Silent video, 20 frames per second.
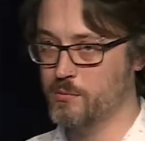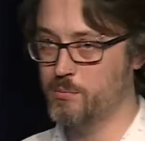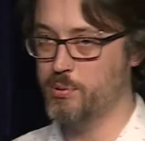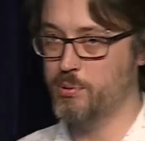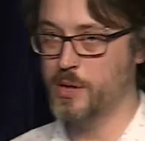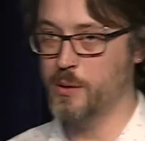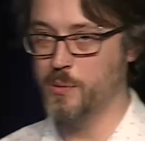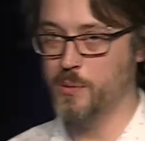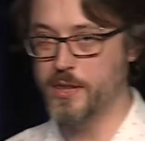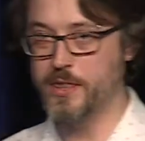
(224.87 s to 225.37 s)

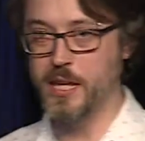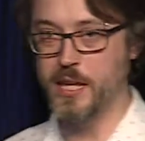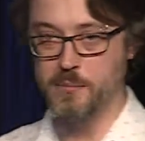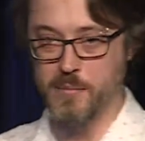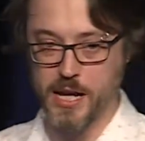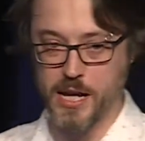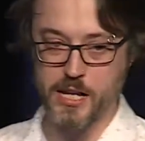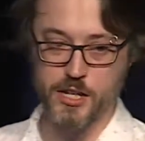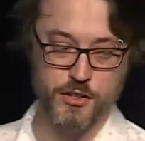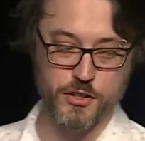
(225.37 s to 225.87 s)
bring with them
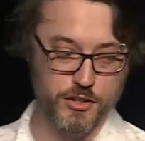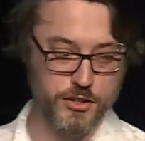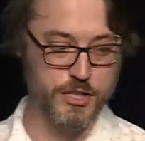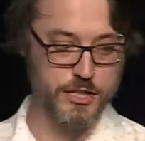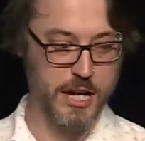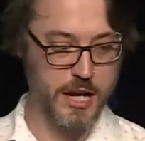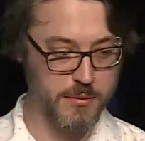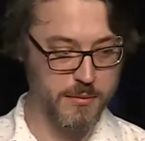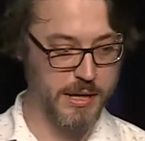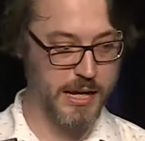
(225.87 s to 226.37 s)
a huge
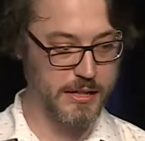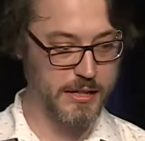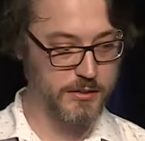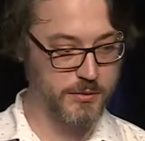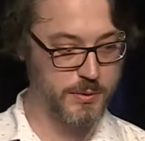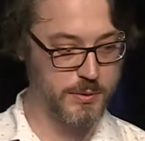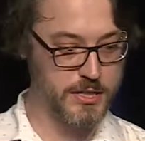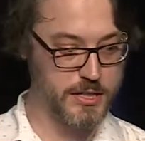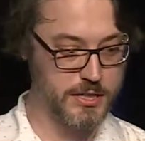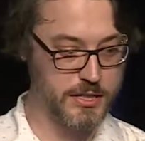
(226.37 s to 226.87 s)

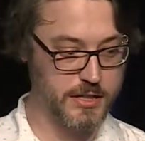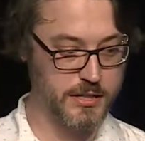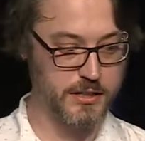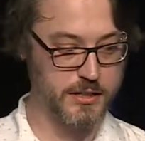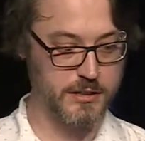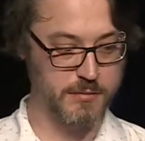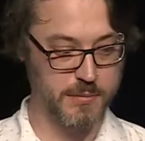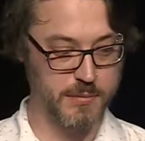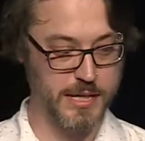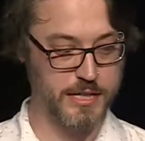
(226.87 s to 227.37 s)
database, which
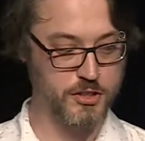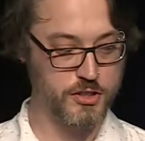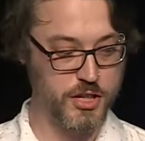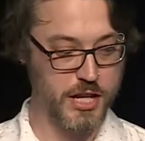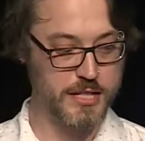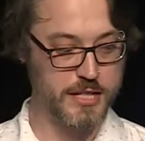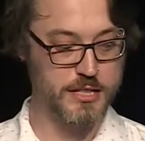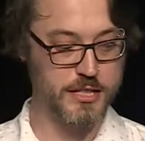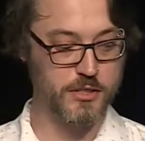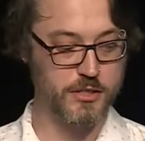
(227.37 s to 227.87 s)
it makes
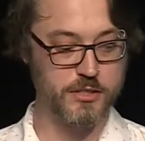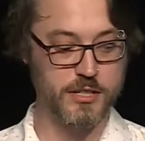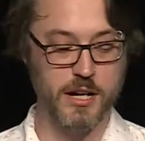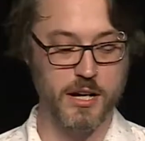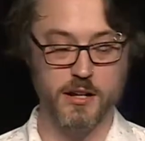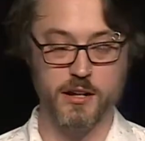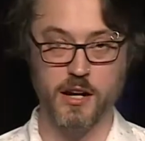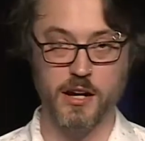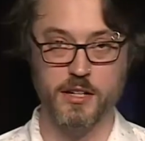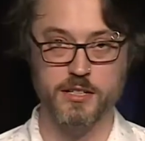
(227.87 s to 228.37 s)
changing your
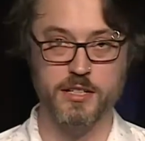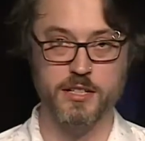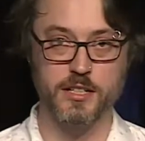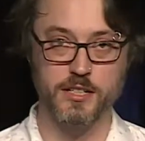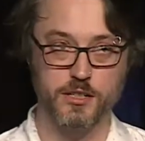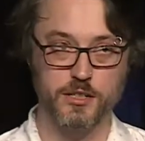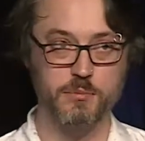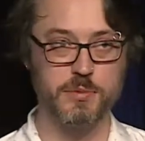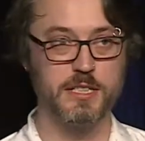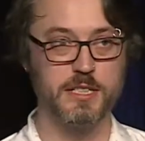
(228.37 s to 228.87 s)
data
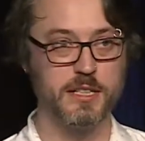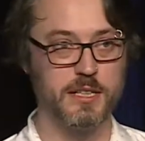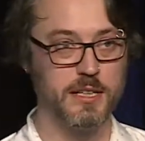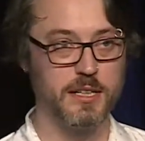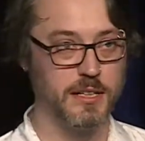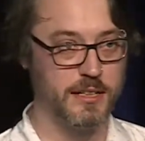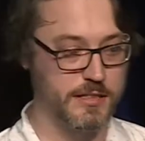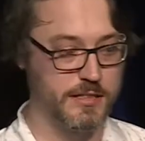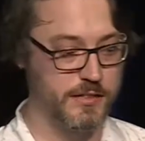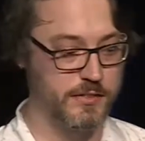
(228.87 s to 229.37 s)
architecture
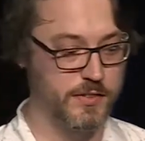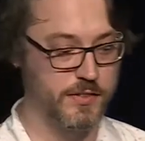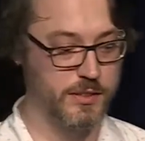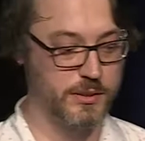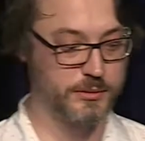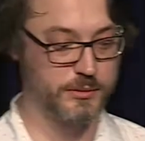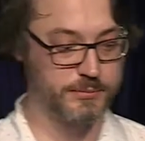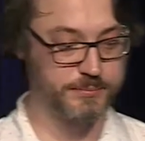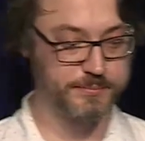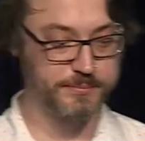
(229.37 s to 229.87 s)
particularly
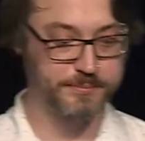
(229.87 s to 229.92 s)
difficult.